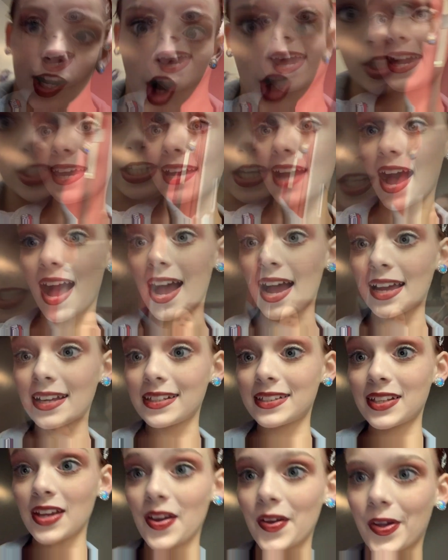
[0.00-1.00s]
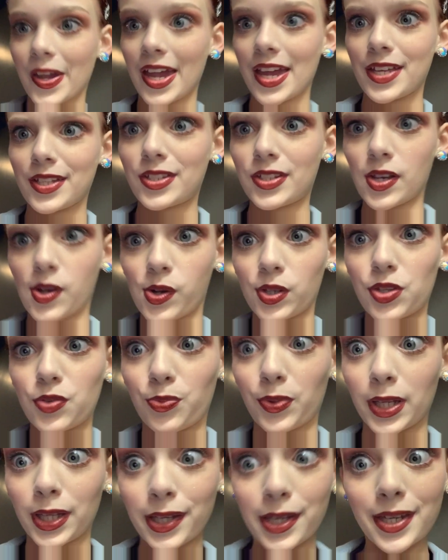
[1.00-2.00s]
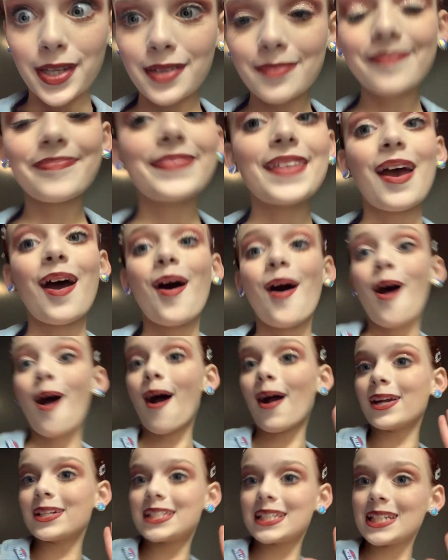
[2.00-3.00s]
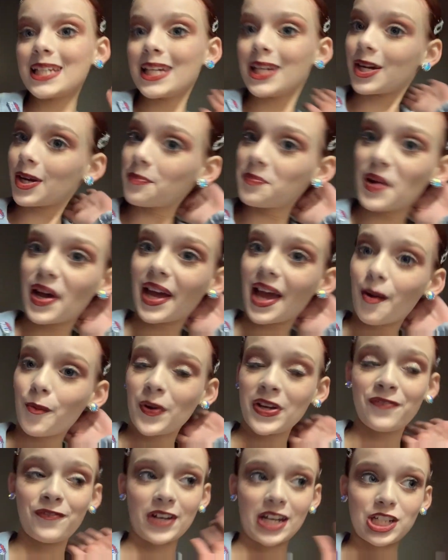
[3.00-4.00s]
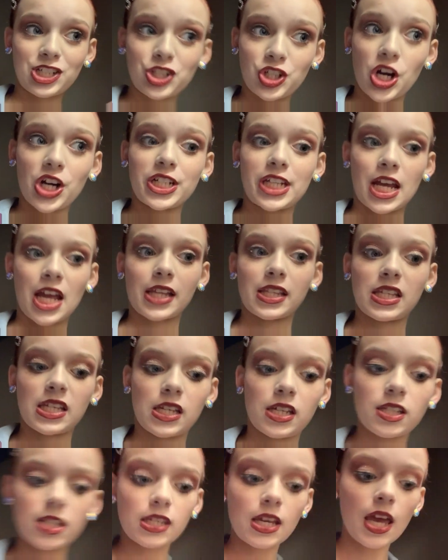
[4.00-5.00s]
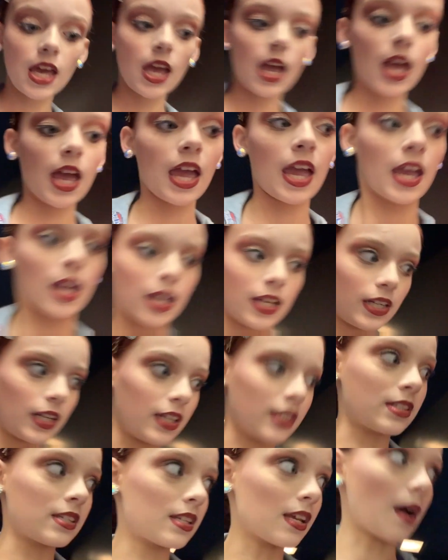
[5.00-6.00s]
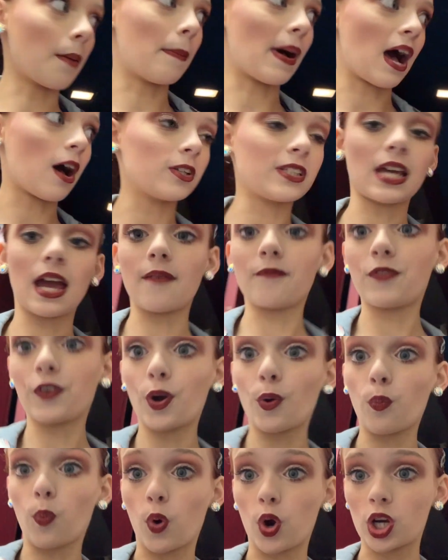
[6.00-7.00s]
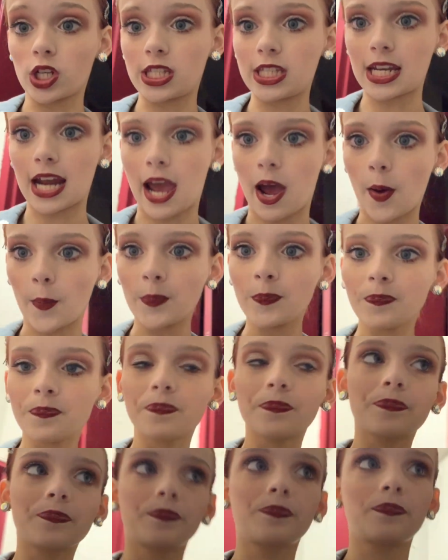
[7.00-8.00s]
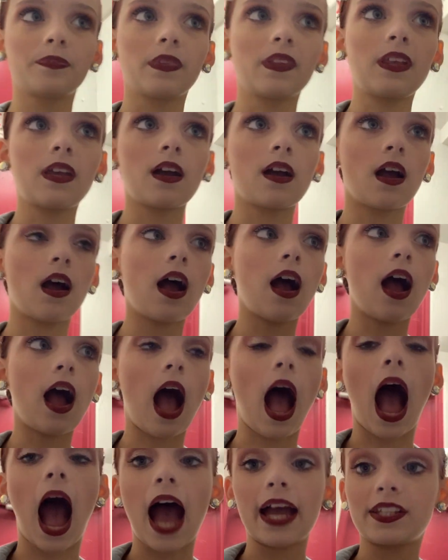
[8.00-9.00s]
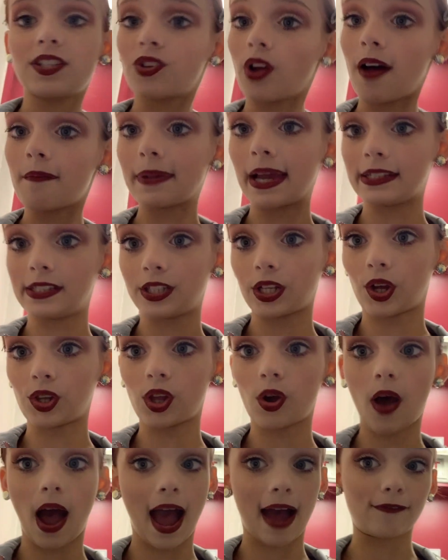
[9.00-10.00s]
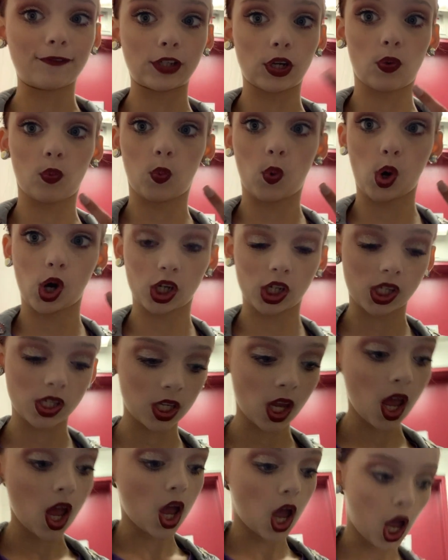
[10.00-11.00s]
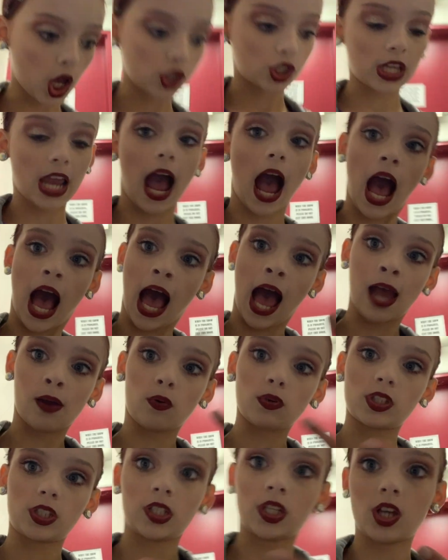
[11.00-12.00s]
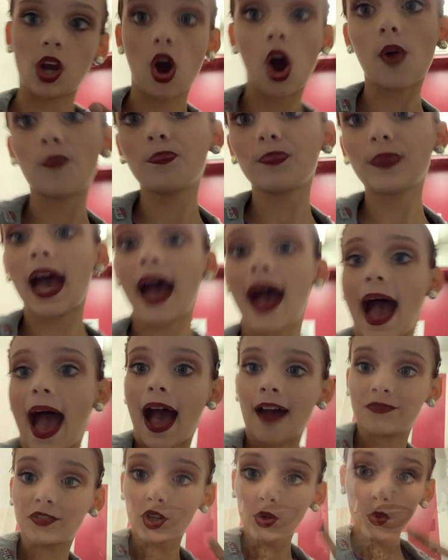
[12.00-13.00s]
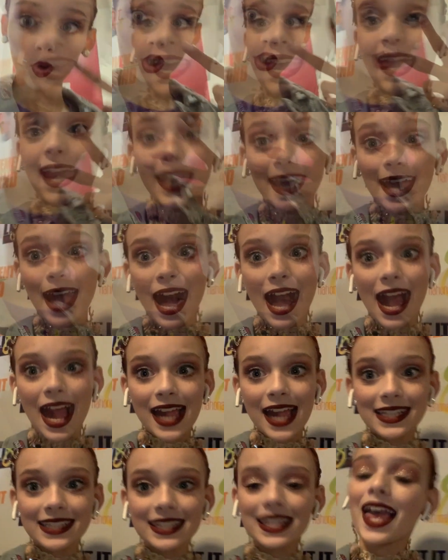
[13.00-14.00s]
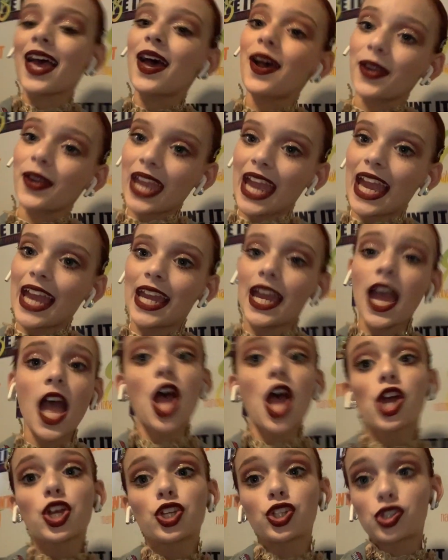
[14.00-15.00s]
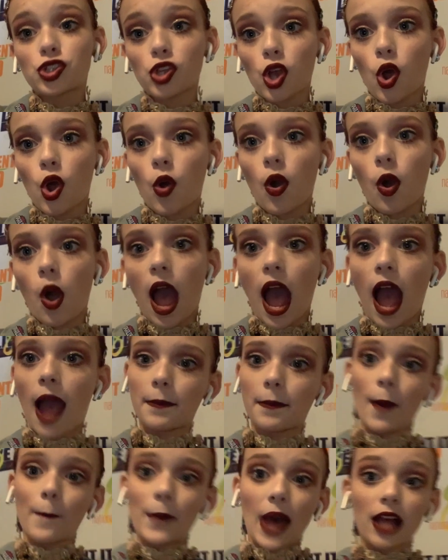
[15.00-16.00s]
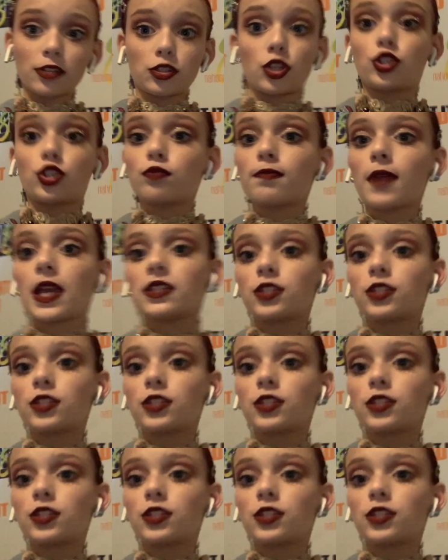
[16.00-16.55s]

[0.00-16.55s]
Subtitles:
Hey guys! Okay, so it's really hard to hear, but we finished our dances and it's about time for awards now. I saw my solo after awards. So yeah, I will see y'all. Hey guys, okay, so I'm about to do my